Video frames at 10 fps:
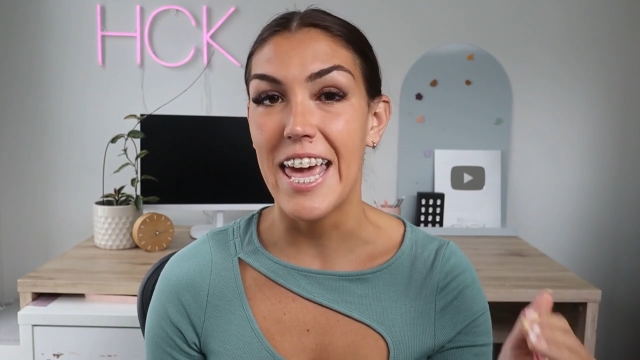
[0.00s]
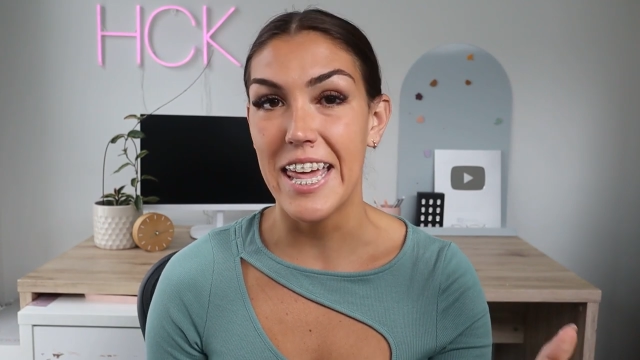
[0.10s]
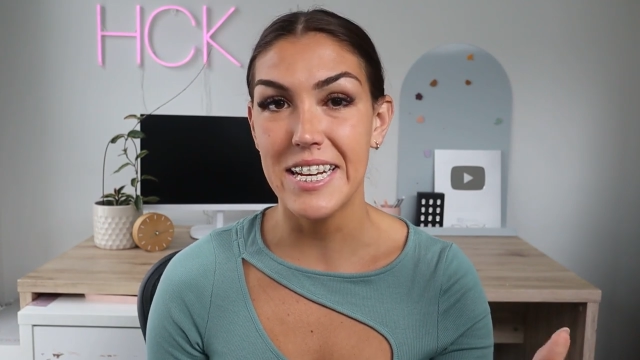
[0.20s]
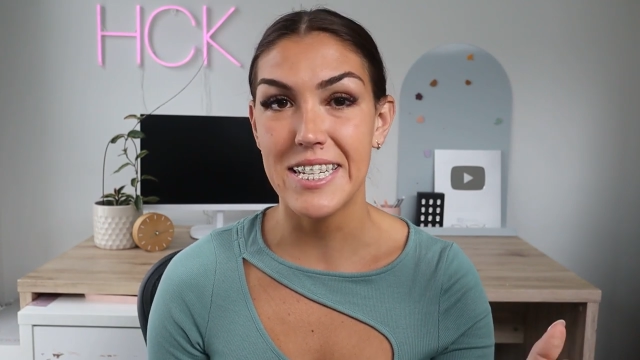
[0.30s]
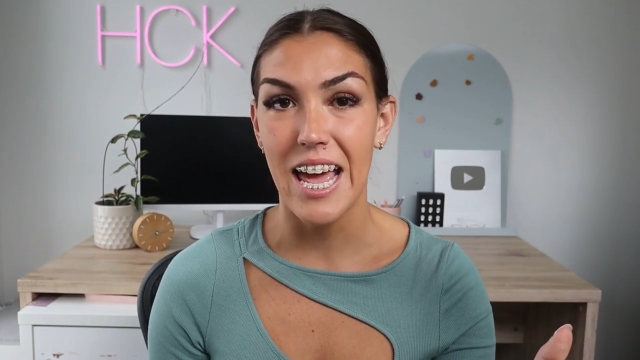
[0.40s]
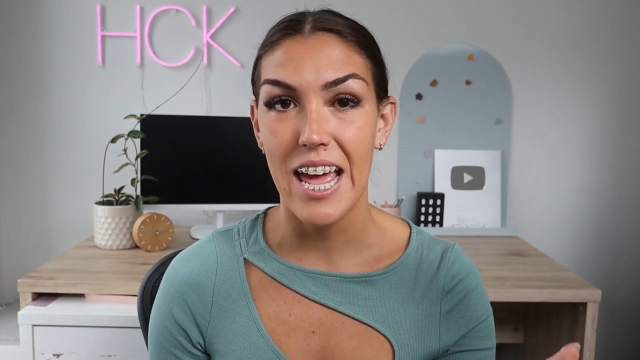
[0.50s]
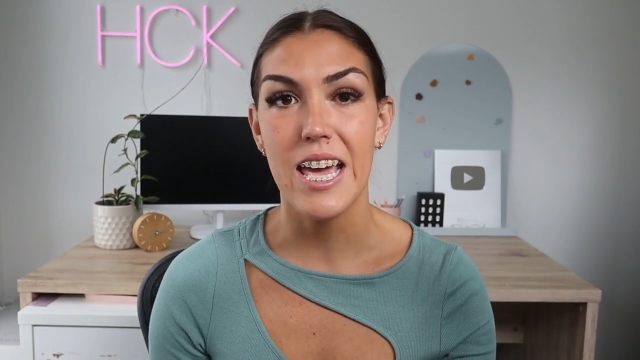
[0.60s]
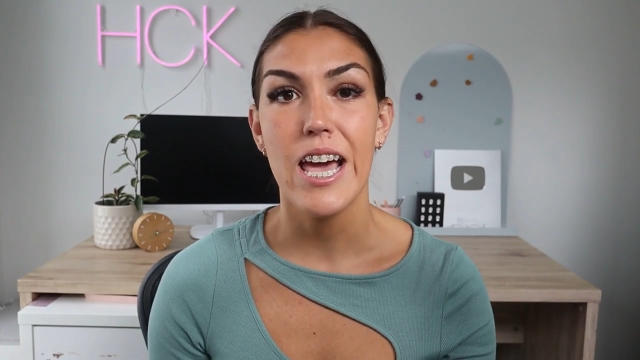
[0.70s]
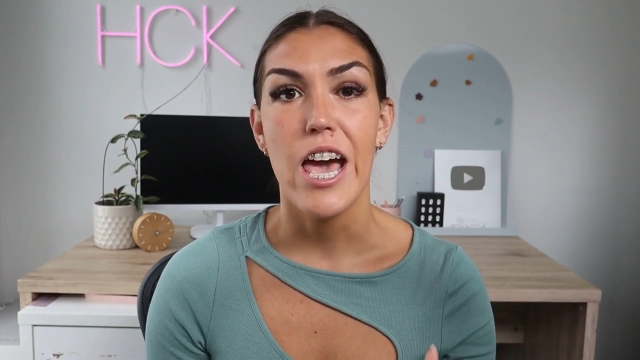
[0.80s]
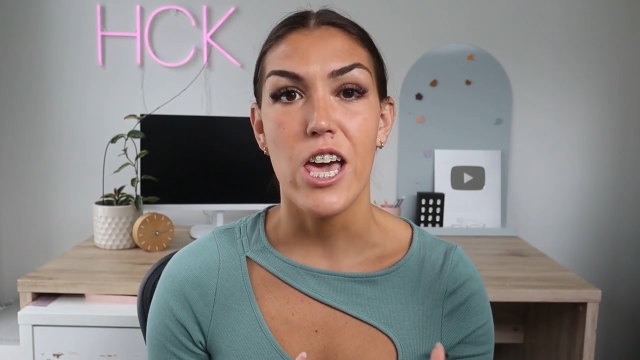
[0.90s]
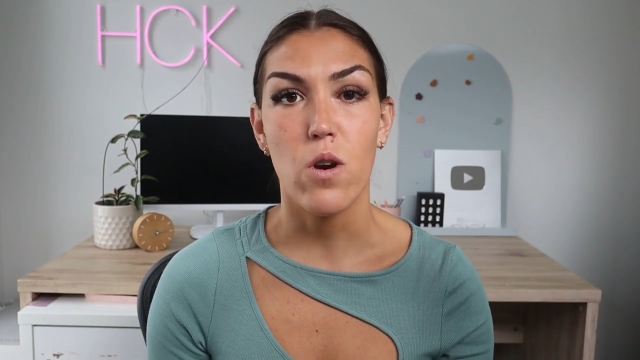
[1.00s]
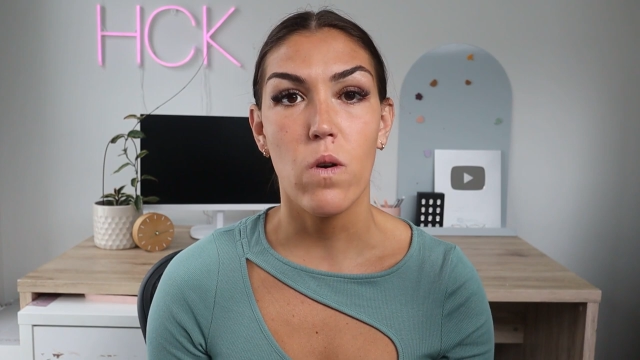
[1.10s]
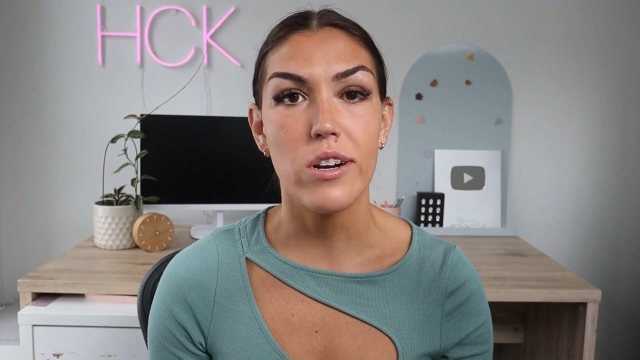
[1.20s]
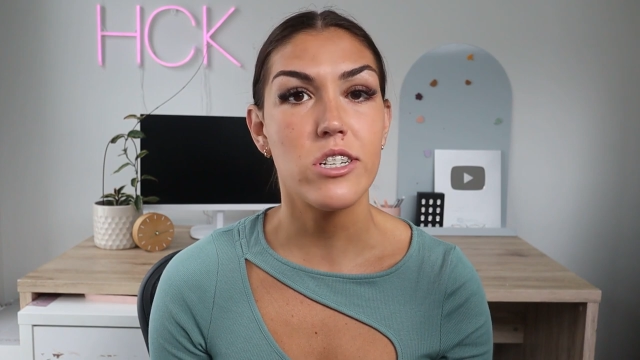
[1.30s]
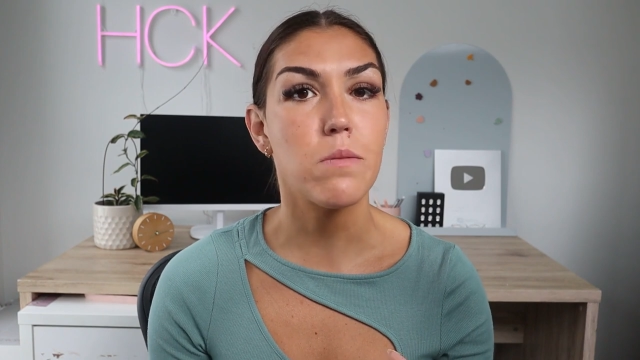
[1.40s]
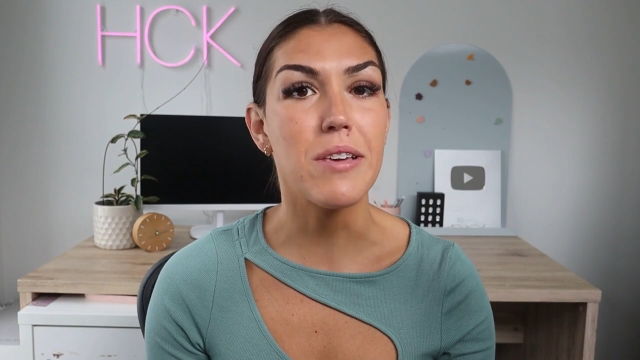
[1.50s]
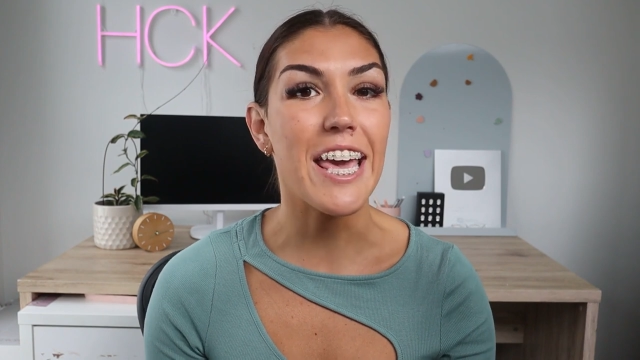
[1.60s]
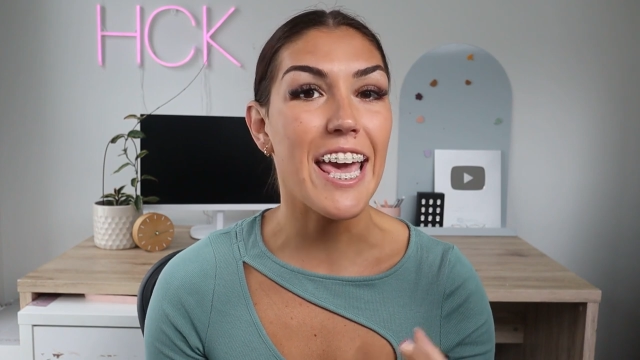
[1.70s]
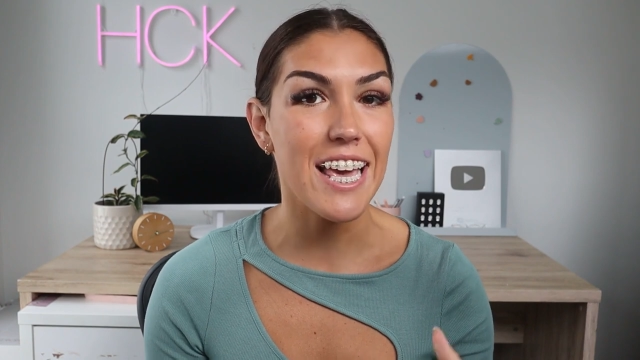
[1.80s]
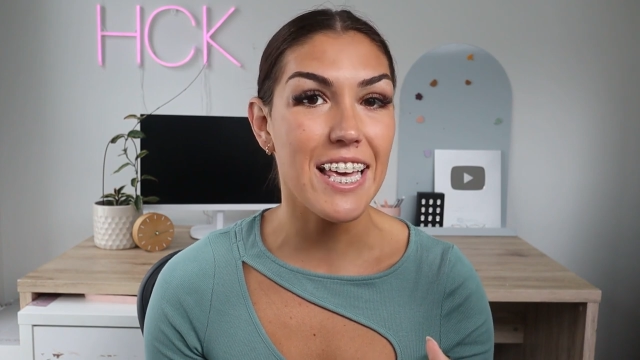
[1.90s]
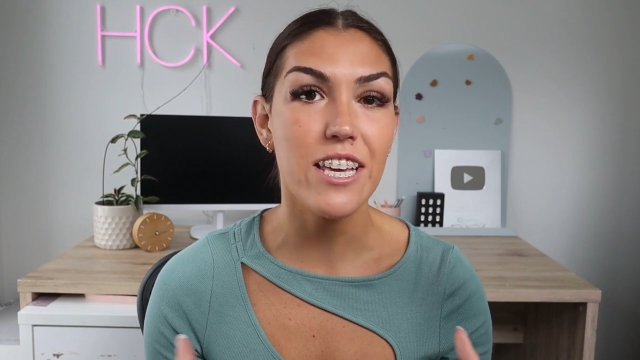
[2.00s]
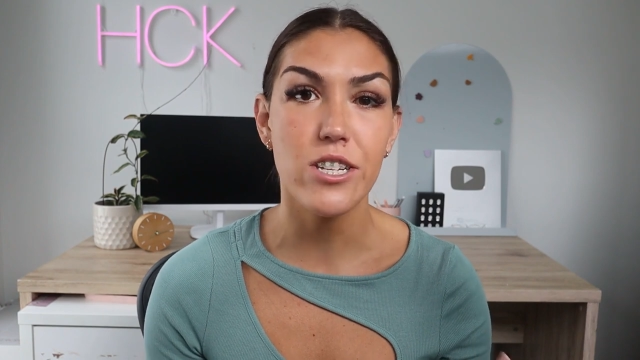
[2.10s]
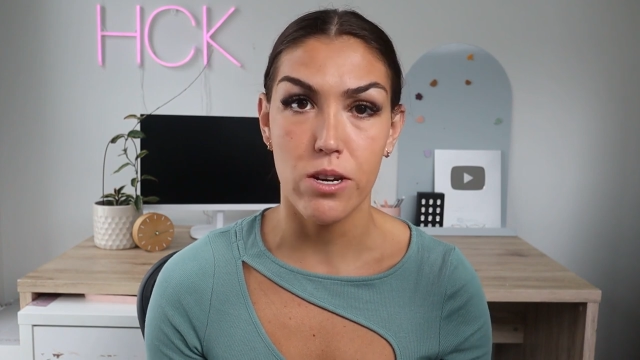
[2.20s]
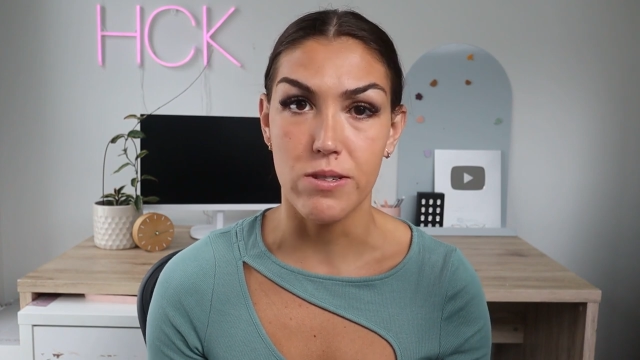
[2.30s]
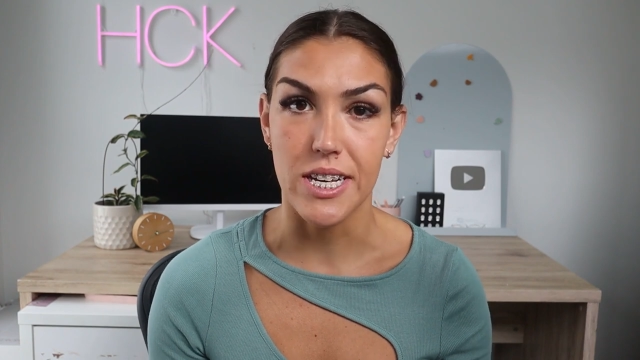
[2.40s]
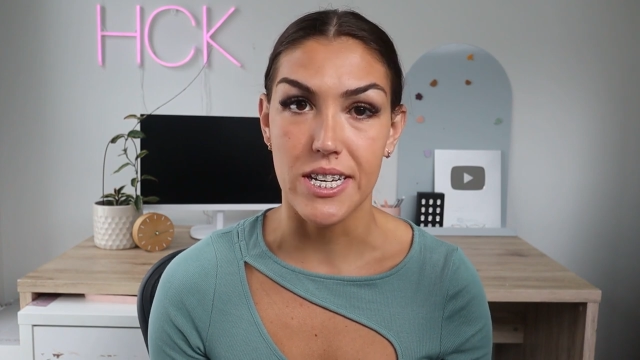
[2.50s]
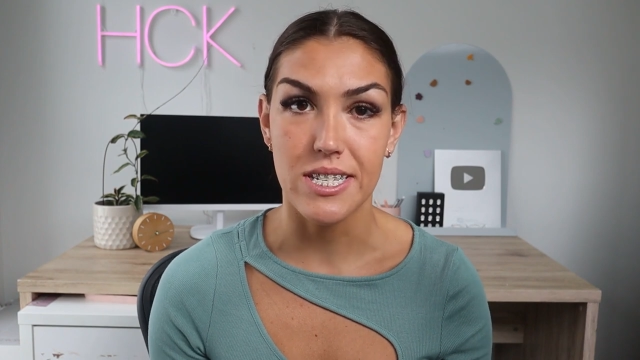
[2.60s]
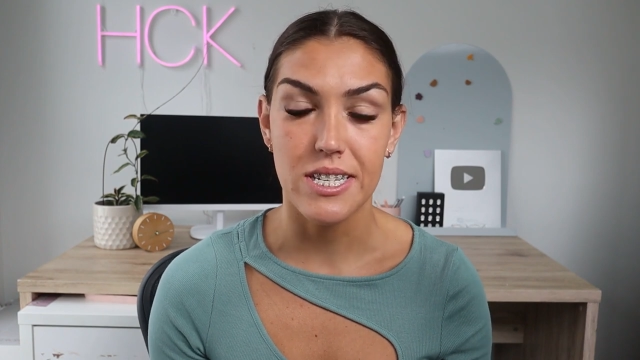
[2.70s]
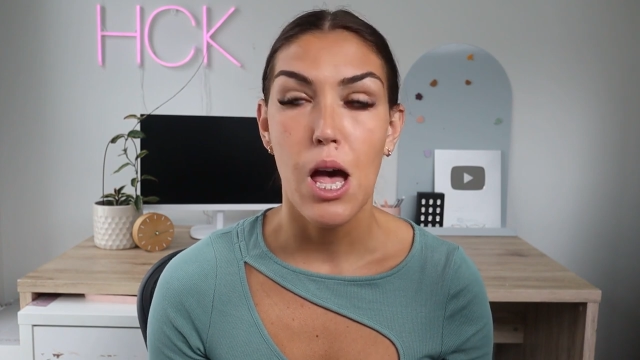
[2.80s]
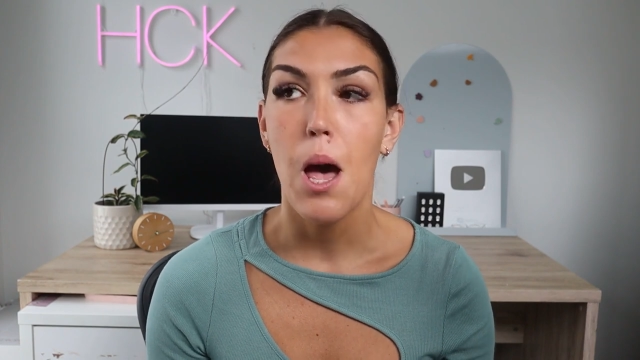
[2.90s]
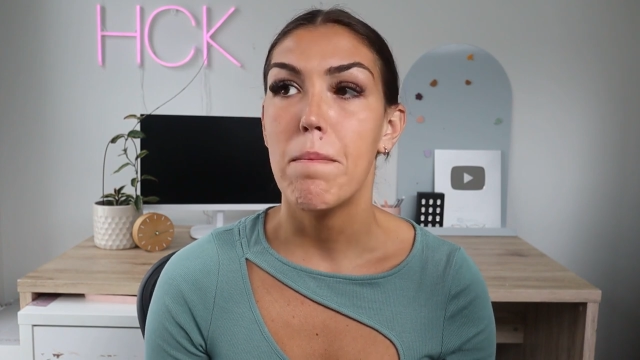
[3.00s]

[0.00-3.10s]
in a day in order to be in ketosis,